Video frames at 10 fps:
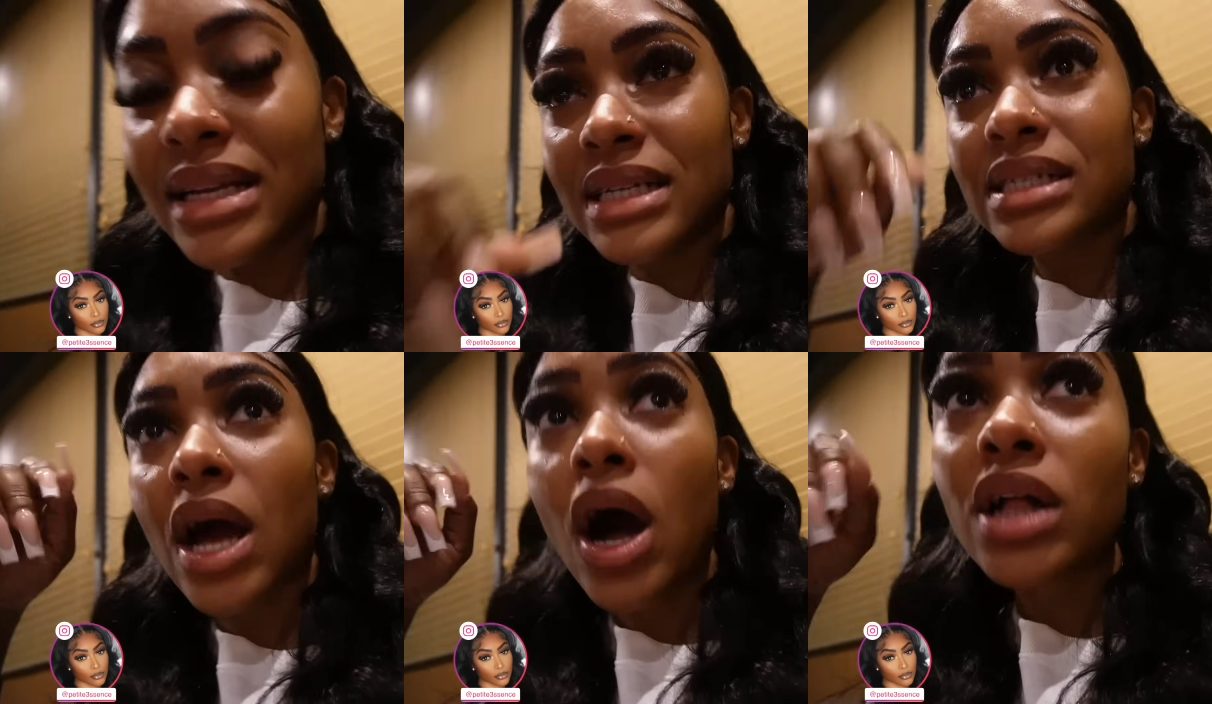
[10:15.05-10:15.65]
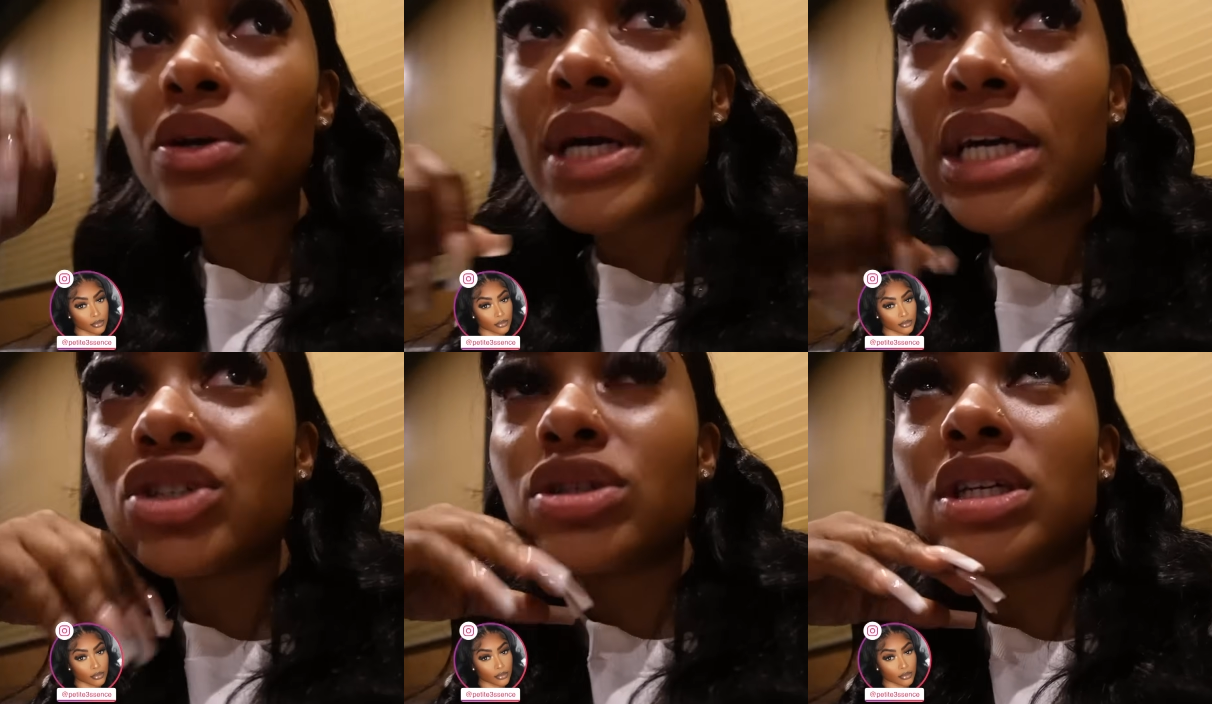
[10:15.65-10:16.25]
Speaker 1: and then it's all you
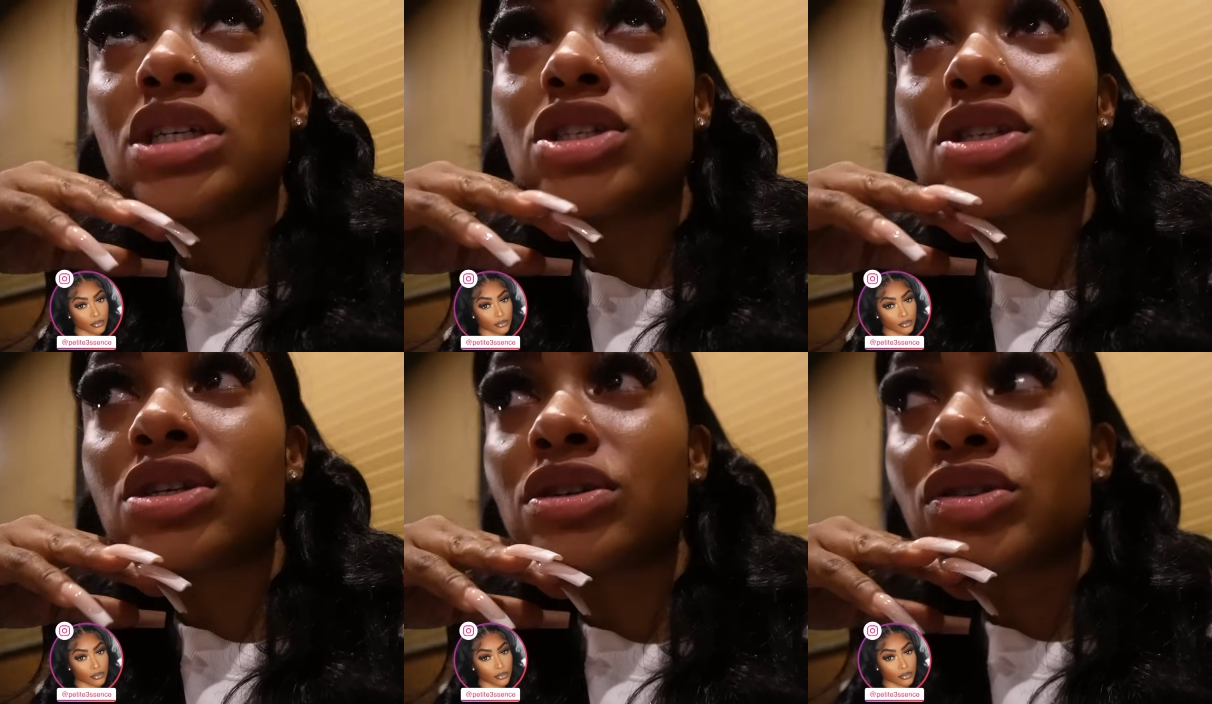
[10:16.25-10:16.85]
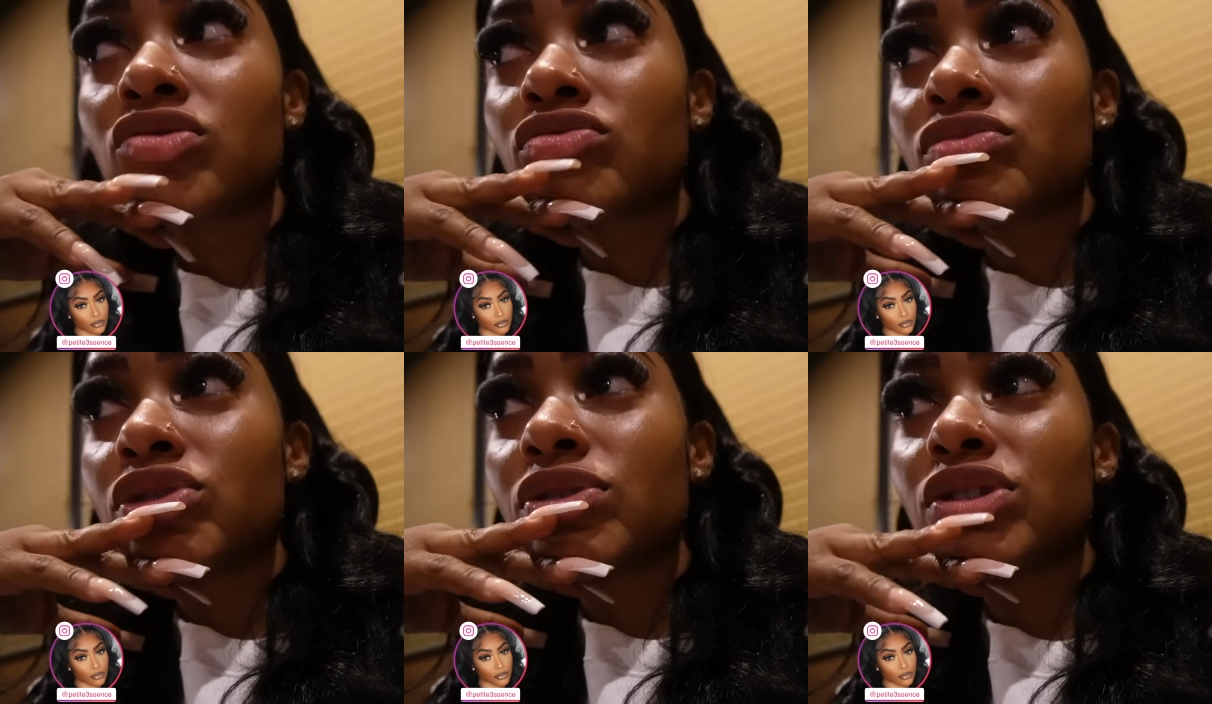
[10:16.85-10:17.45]
can eat
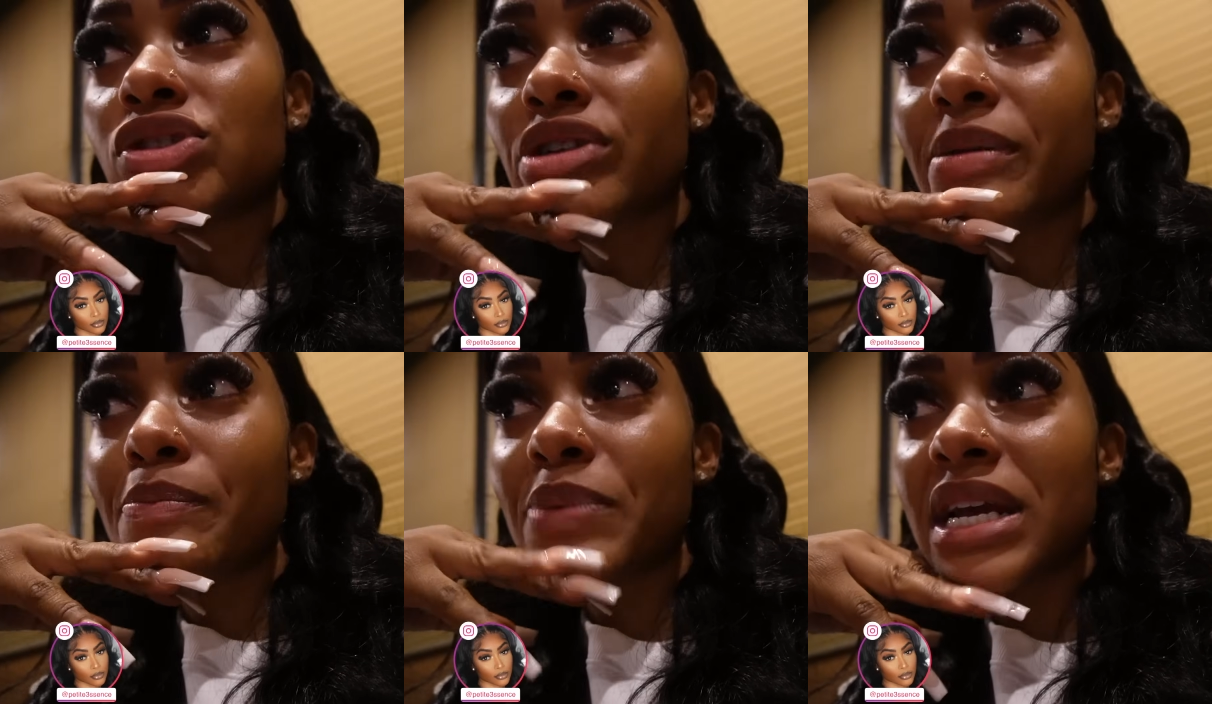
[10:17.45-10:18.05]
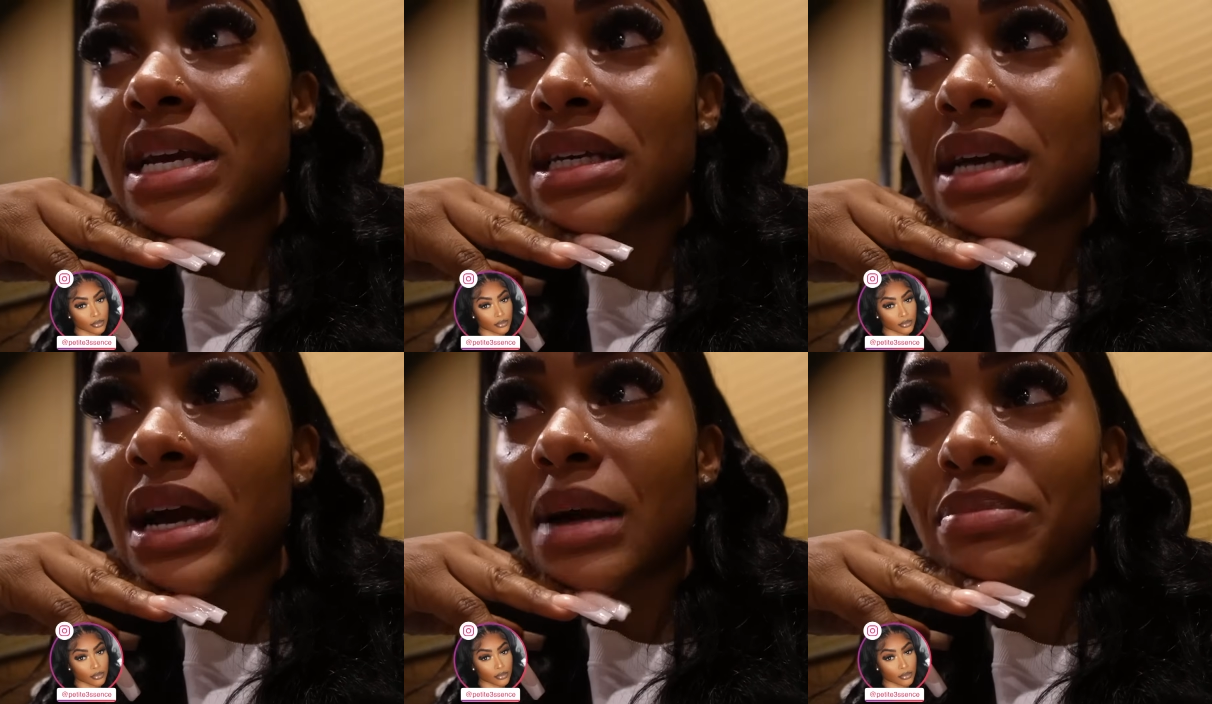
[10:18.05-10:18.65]
Shrimp
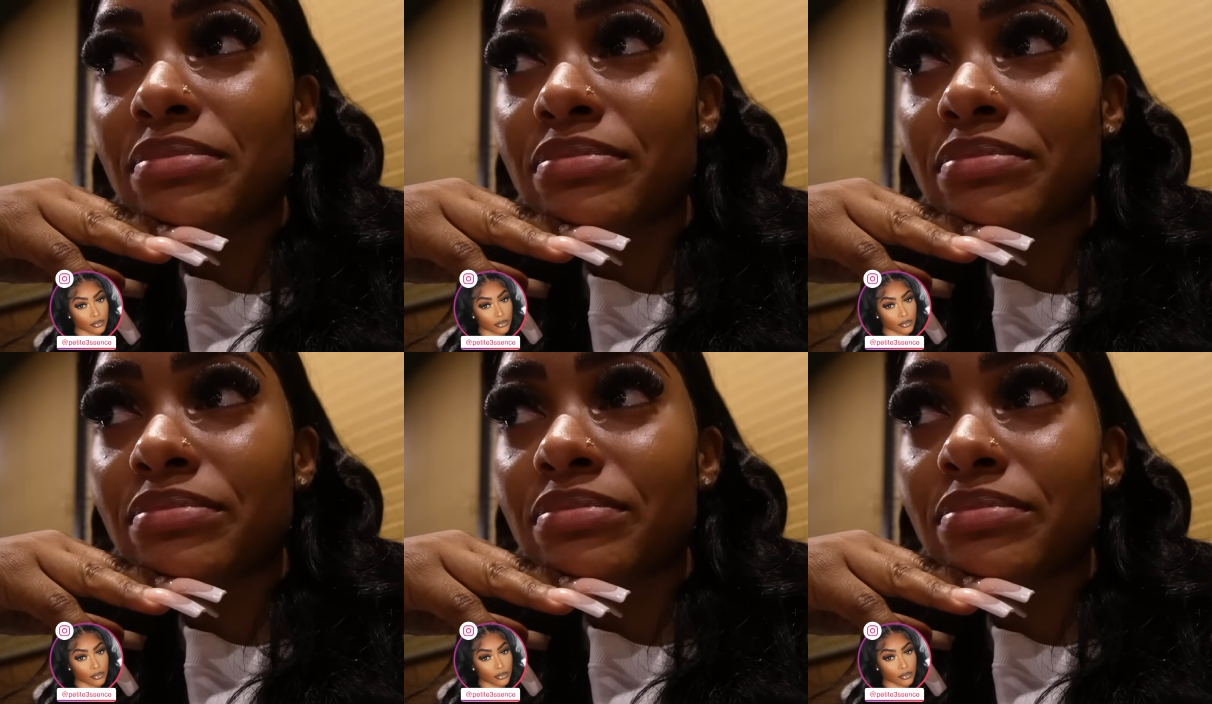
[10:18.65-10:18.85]
Um,